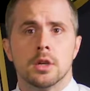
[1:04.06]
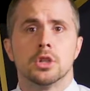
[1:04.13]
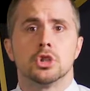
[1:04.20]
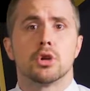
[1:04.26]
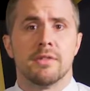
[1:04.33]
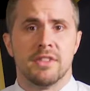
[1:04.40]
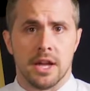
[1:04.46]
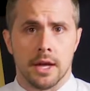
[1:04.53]

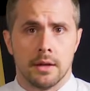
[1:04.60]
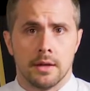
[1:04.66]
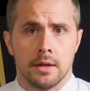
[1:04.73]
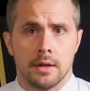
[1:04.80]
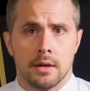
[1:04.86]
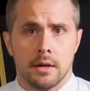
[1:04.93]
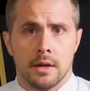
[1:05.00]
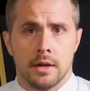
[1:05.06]
Trivia.
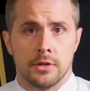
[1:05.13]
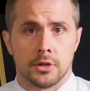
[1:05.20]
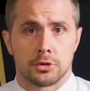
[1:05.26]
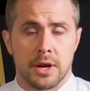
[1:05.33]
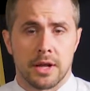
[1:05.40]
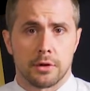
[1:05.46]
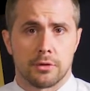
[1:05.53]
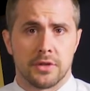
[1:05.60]
In the
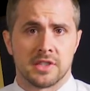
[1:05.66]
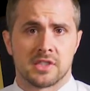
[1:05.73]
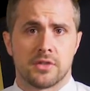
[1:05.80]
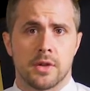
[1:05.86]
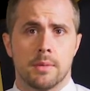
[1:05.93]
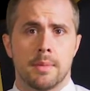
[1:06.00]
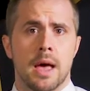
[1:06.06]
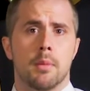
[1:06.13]
trailer for this
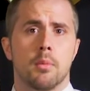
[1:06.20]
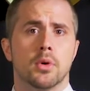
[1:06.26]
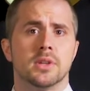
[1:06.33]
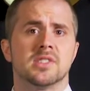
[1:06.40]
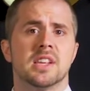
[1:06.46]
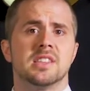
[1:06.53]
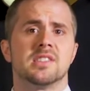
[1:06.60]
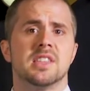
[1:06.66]
film, Hellboy
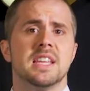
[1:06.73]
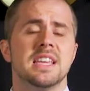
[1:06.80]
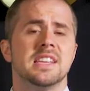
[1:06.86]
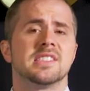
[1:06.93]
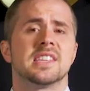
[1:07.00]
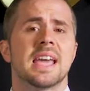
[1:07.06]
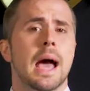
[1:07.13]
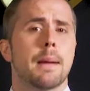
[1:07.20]
says that he
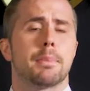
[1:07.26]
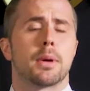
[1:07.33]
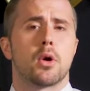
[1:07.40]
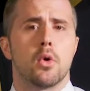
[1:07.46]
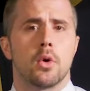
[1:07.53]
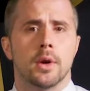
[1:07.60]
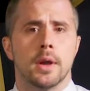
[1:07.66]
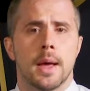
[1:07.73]
is a
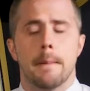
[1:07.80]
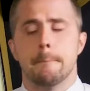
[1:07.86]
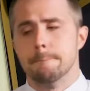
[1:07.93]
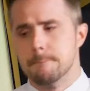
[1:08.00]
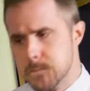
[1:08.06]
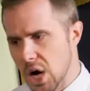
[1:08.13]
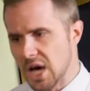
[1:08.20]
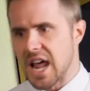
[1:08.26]
Capricorn,
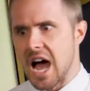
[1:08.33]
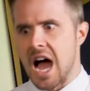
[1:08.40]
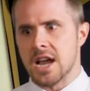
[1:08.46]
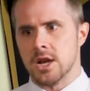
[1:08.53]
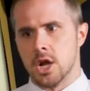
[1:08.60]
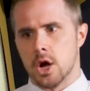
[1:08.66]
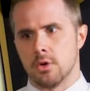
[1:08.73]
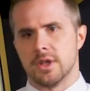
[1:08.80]
but I
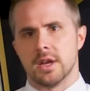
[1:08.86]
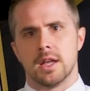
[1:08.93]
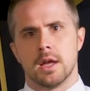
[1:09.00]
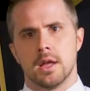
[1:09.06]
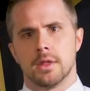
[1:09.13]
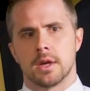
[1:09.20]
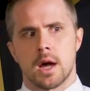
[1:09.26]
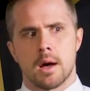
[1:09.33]
know that
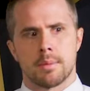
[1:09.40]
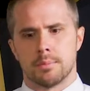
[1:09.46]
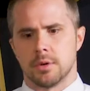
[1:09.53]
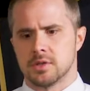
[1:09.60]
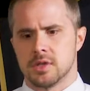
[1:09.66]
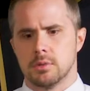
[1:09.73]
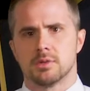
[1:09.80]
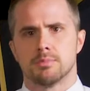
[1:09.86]
in the comic
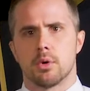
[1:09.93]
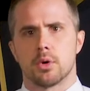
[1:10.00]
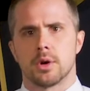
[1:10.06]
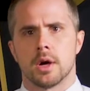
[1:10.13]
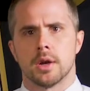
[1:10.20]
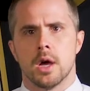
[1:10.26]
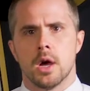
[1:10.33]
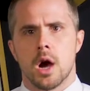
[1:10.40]
books he was born
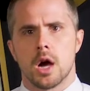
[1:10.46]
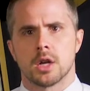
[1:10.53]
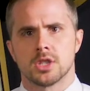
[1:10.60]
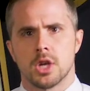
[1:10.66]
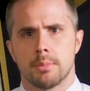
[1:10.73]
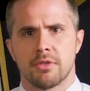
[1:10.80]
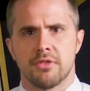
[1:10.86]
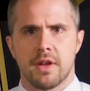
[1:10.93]
on
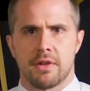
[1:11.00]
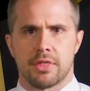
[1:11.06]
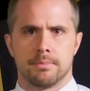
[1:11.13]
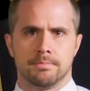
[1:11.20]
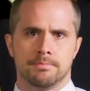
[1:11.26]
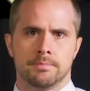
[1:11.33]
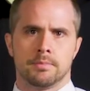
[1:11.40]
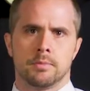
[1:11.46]
October 5th,
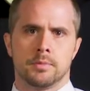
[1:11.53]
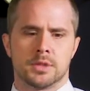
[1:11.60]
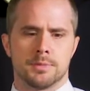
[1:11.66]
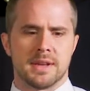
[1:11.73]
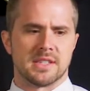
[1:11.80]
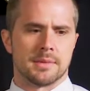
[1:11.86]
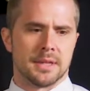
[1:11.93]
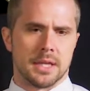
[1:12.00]
which
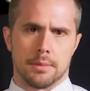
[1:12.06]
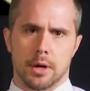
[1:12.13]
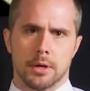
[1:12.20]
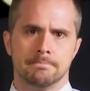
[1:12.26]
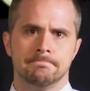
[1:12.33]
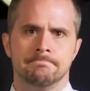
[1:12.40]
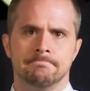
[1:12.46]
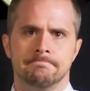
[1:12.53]
makes him a Libra.
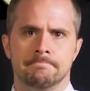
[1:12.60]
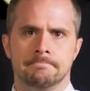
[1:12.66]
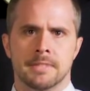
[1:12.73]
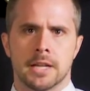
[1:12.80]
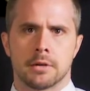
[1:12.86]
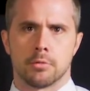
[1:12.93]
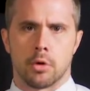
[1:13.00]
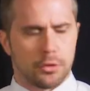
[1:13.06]

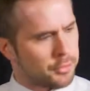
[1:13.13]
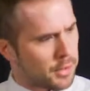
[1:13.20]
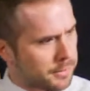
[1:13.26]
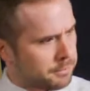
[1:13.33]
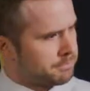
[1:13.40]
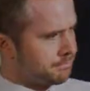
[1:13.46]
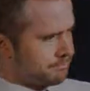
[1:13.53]
Nick, roll the trailer.